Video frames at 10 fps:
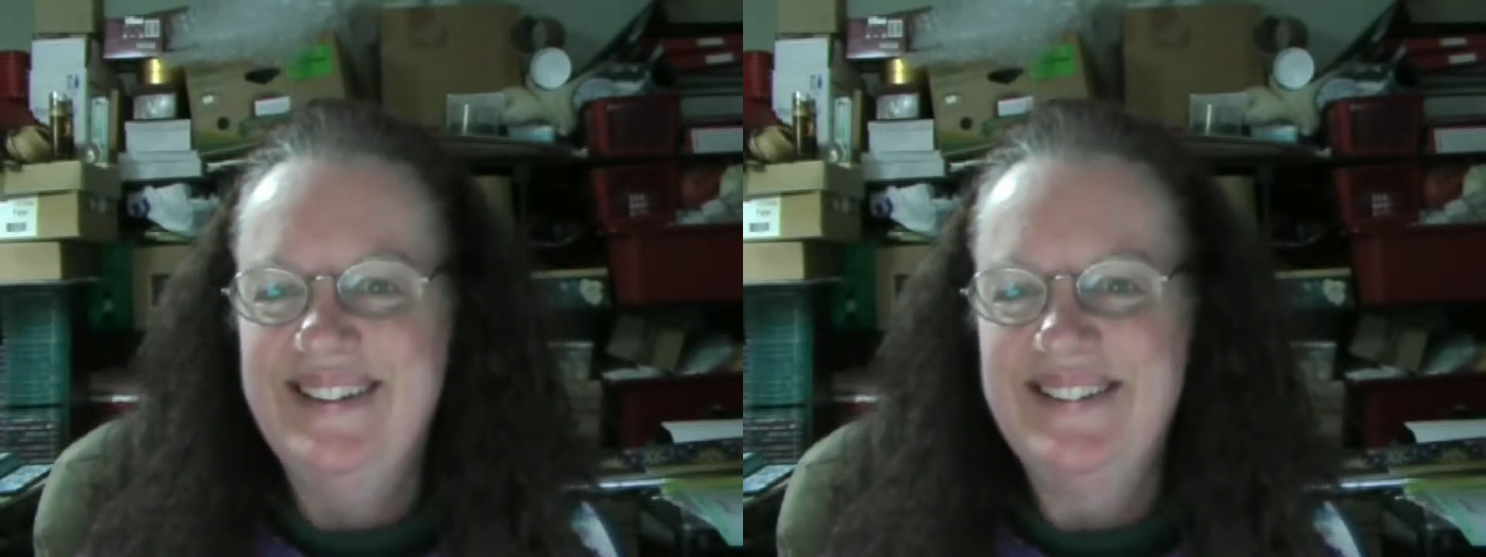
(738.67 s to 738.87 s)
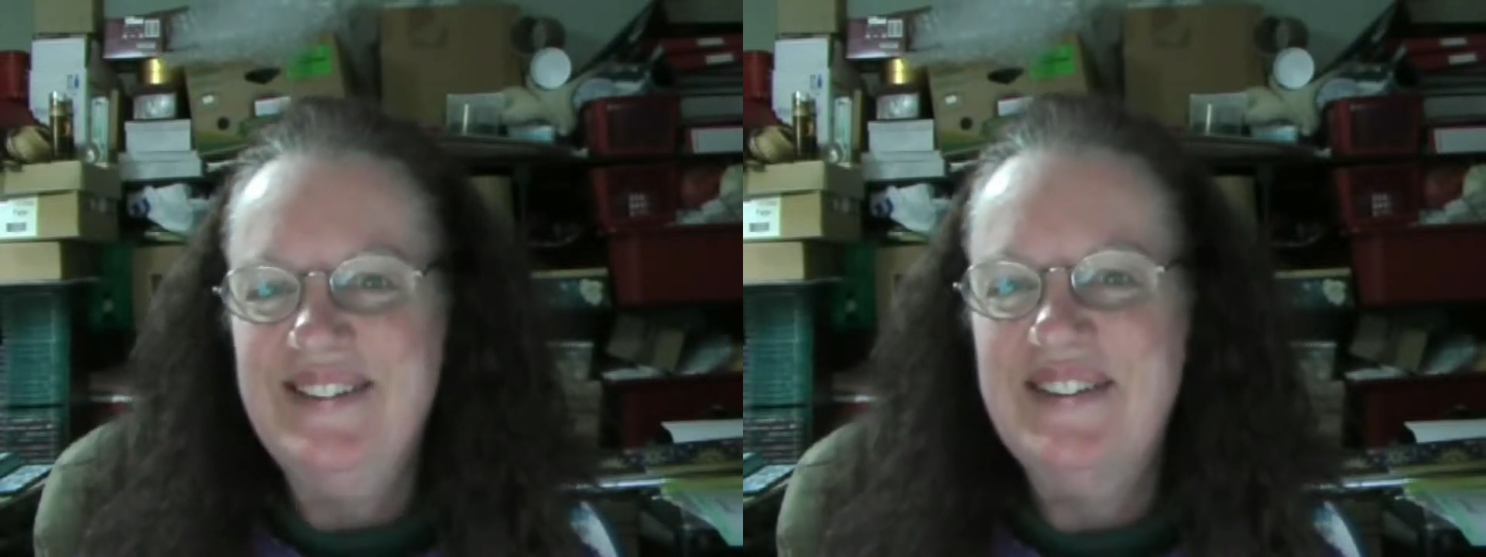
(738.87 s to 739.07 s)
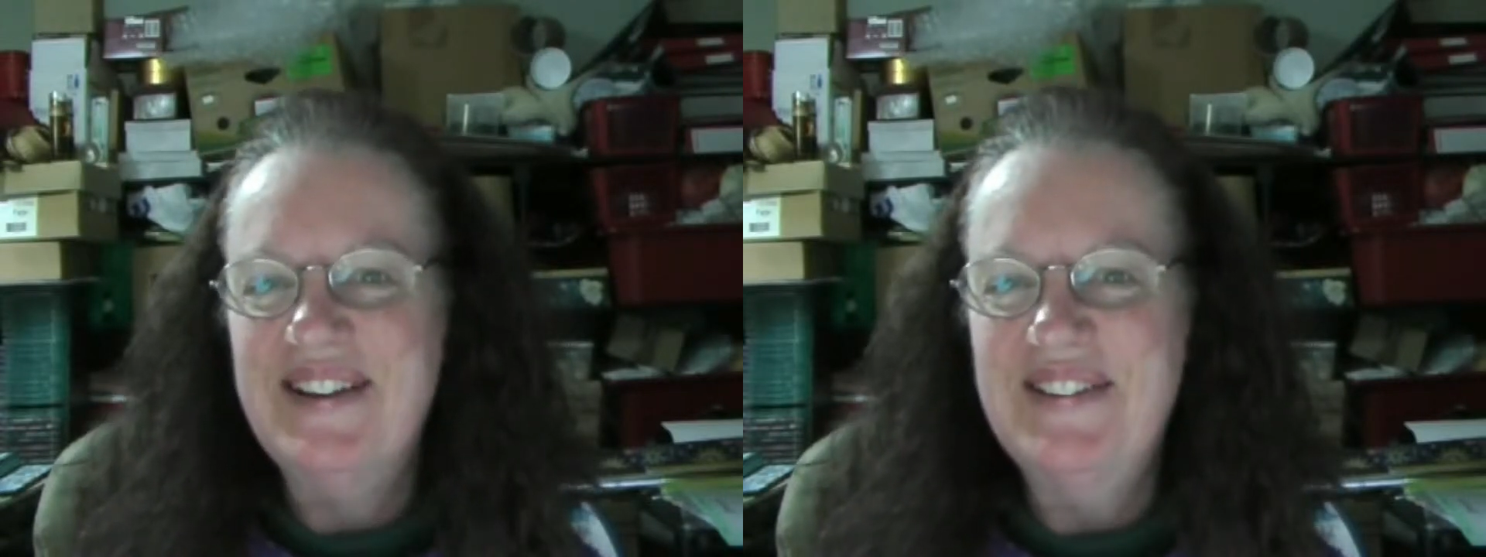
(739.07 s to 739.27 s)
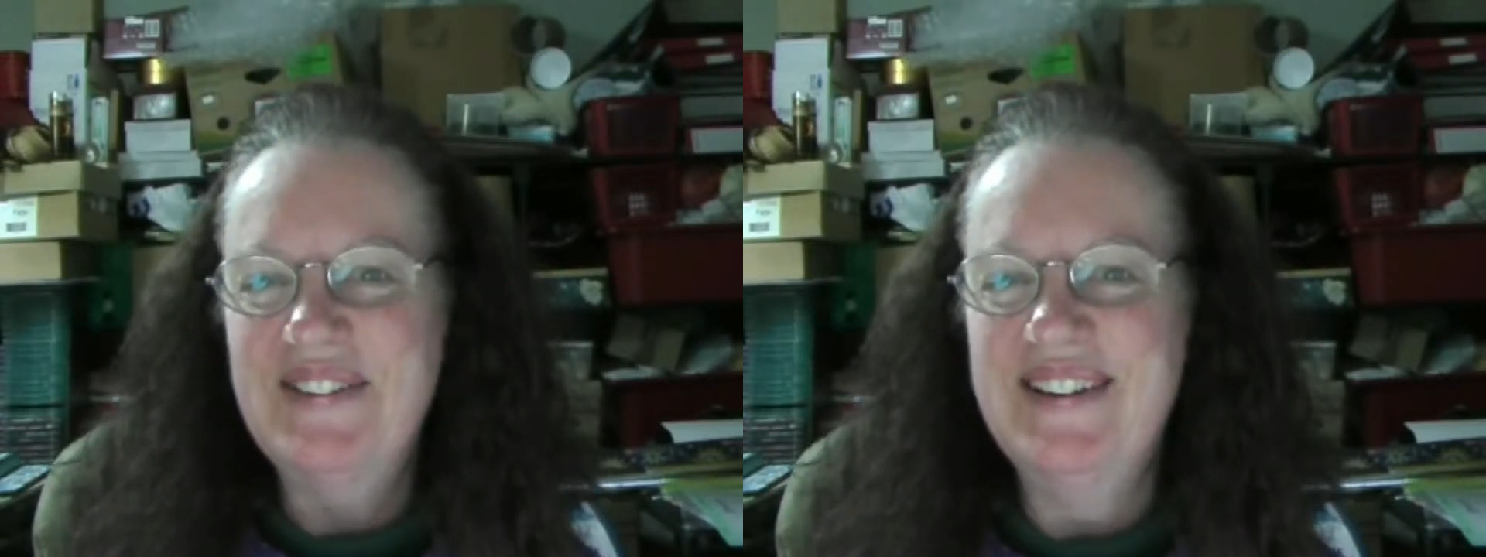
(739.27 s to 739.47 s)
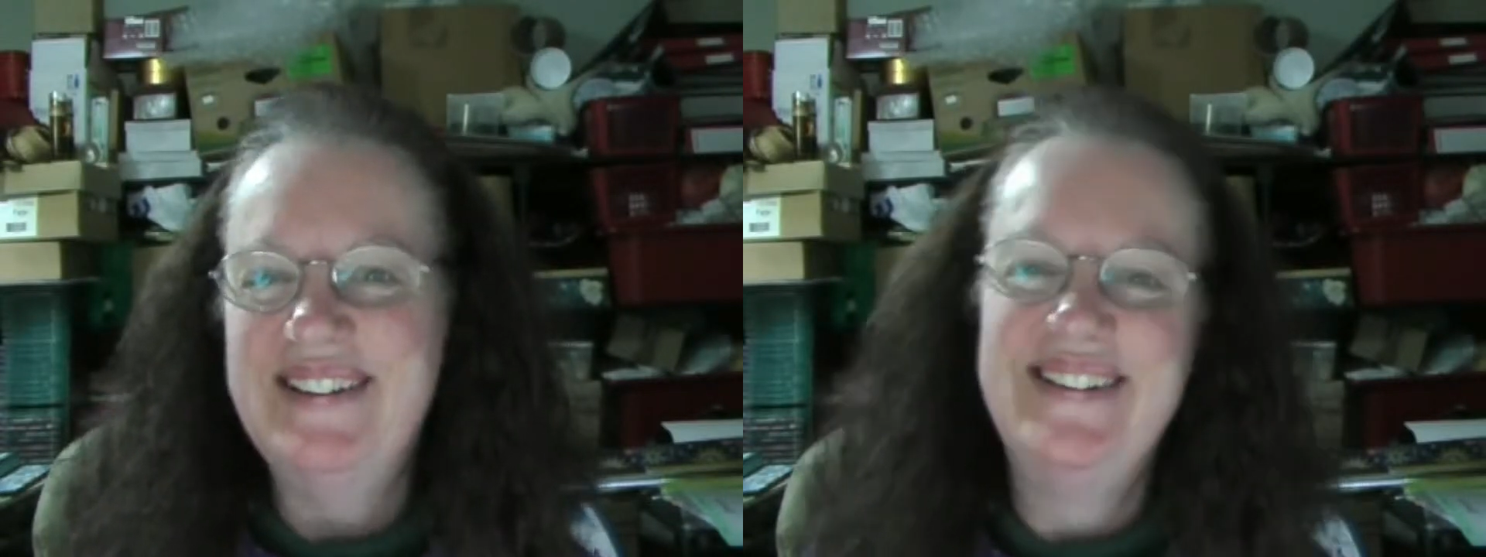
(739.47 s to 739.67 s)
See you again soon.
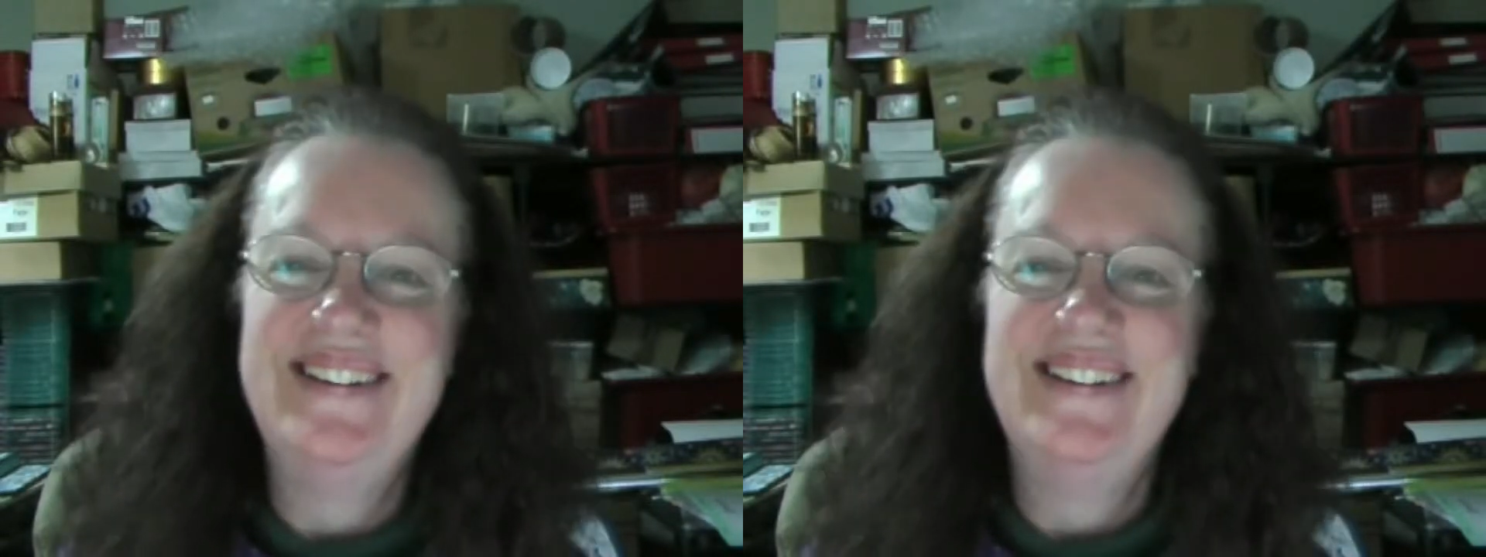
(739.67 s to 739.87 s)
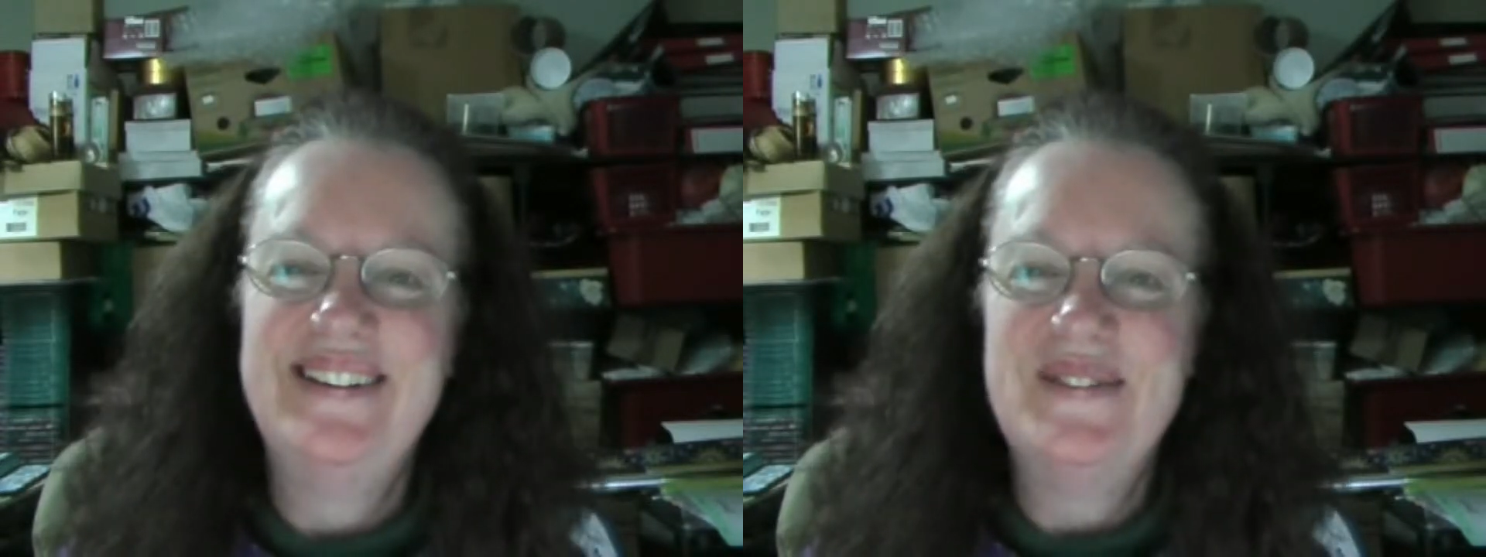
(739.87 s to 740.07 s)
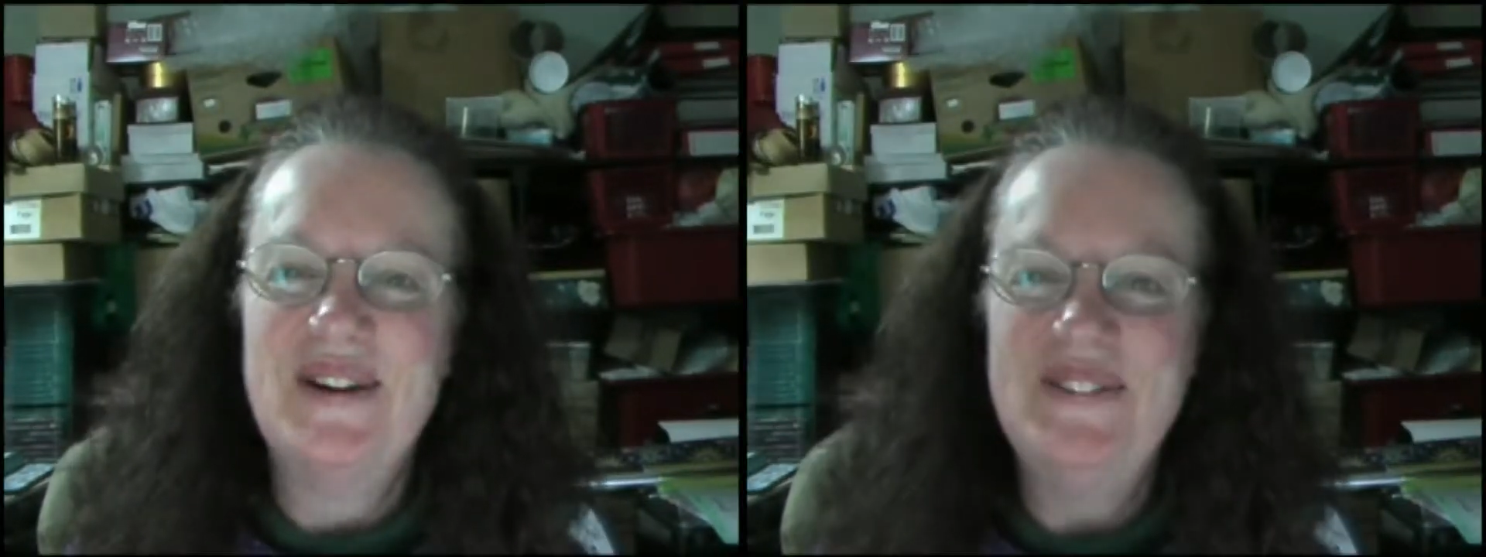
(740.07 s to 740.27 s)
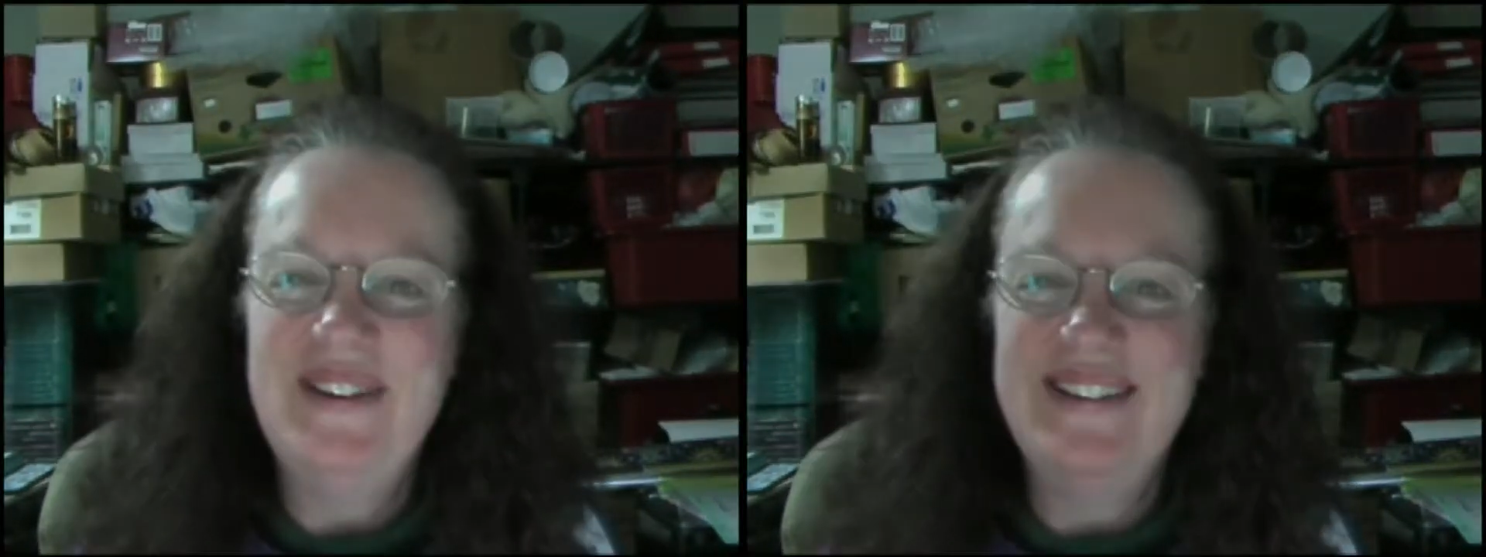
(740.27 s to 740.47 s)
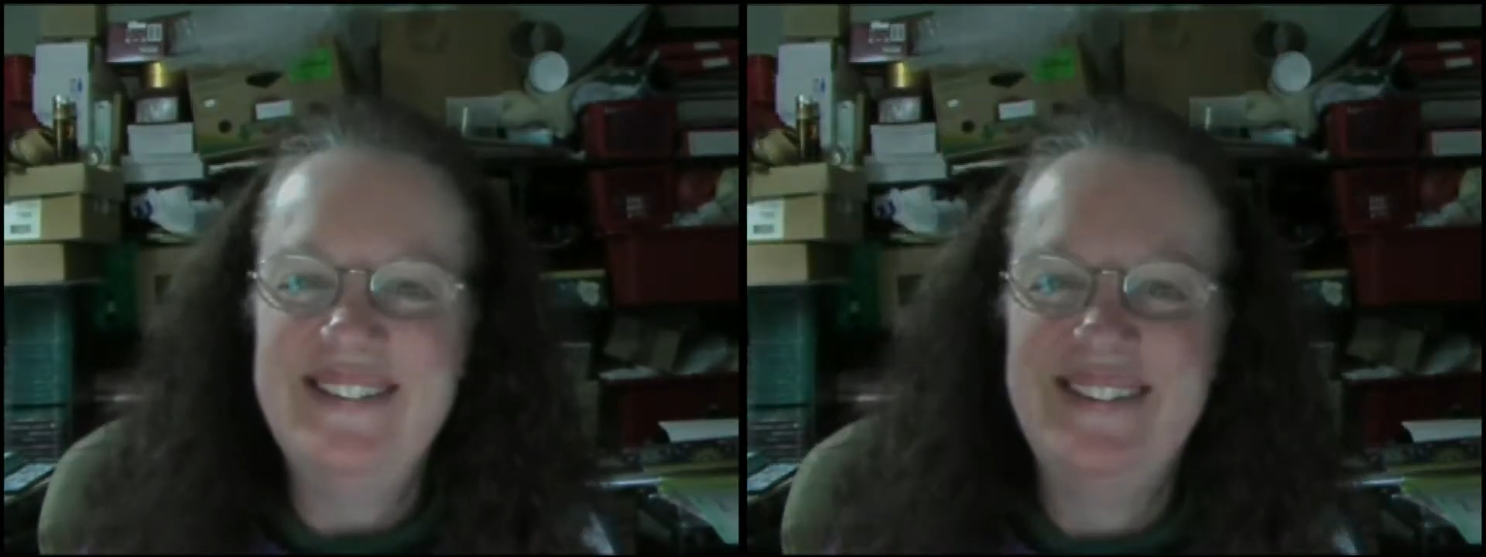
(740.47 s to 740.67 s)
Bye for
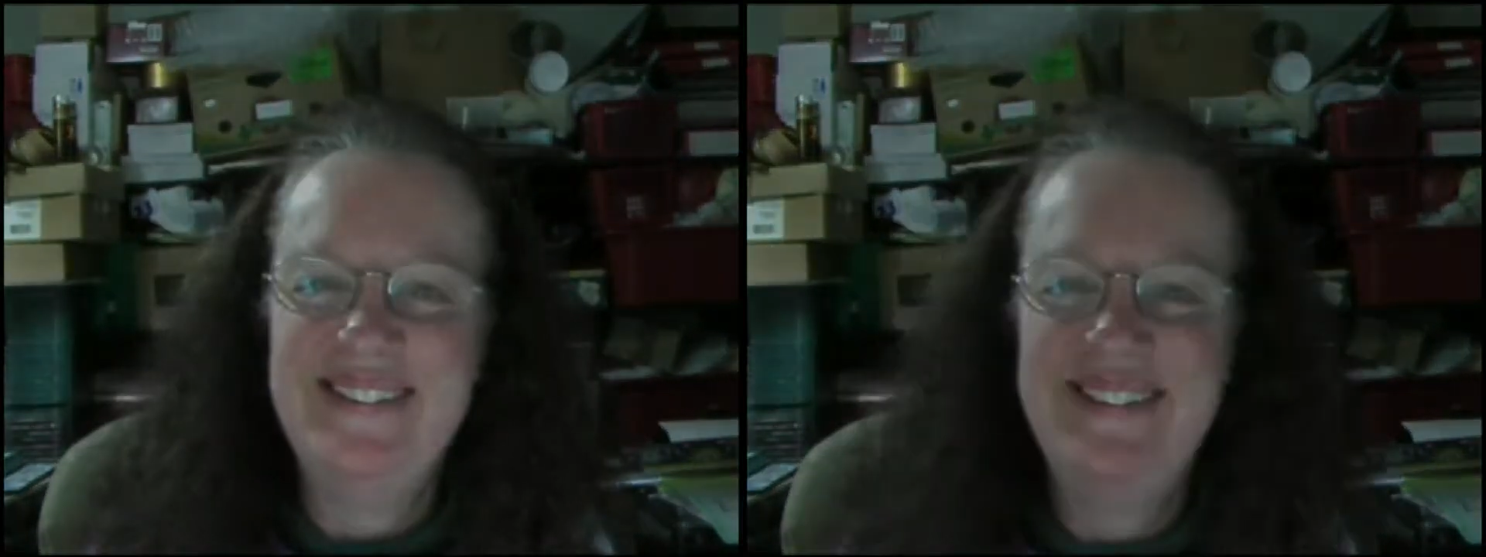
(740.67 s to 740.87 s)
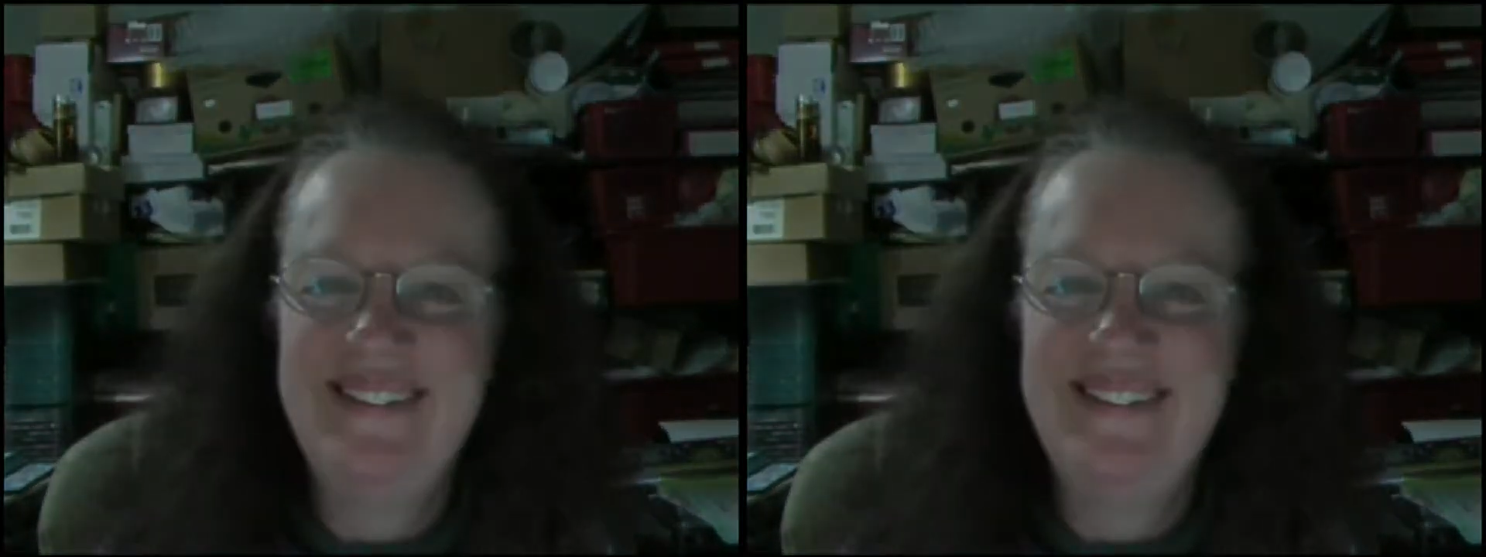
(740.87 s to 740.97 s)
now.